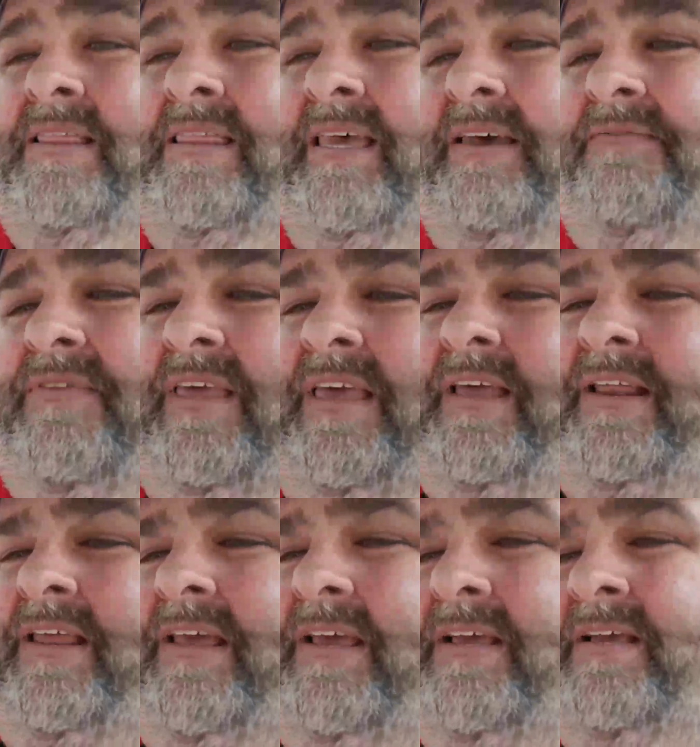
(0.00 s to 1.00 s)
lived
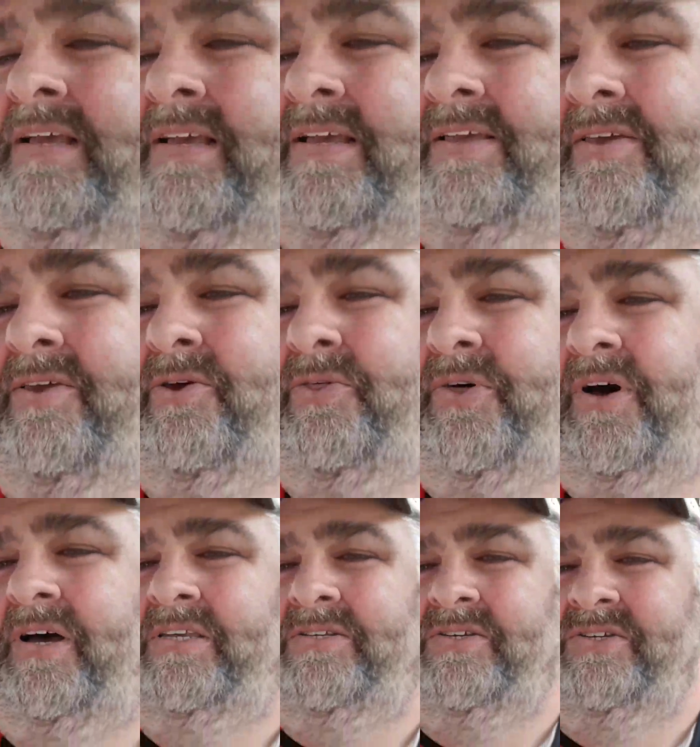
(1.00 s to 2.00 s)
in youth
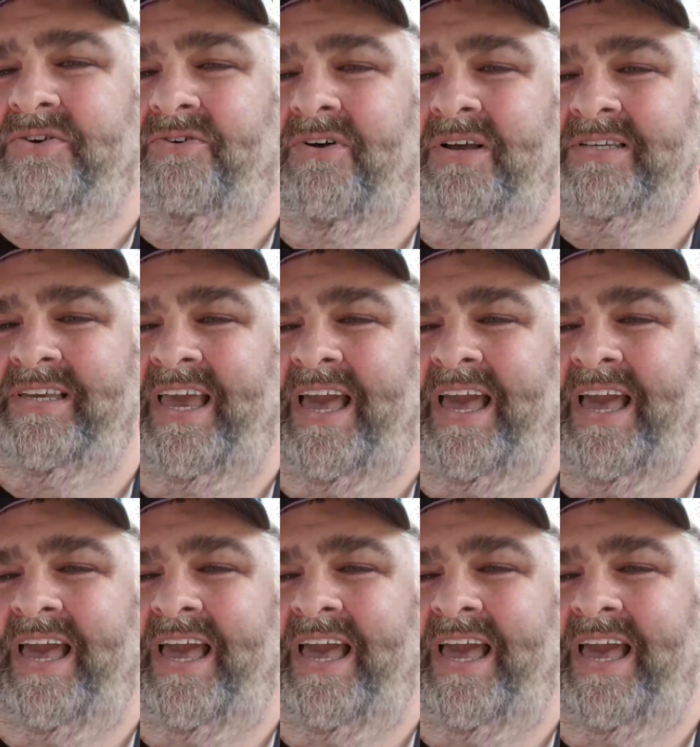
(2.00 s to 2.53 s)
hostels across